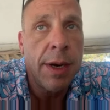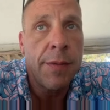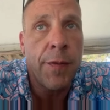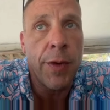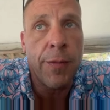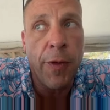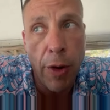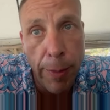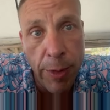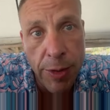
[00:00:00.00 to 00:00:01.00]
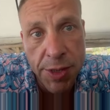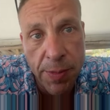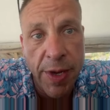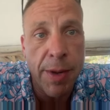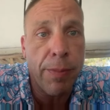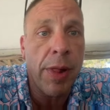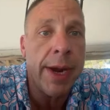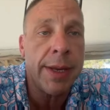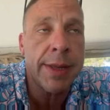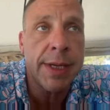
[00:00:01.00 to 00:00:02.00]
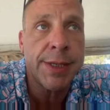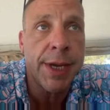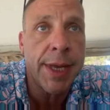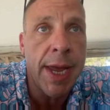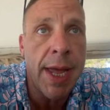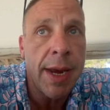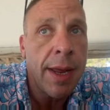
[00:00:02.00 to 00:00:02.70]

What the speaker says: for farmers to be compliant and things like that.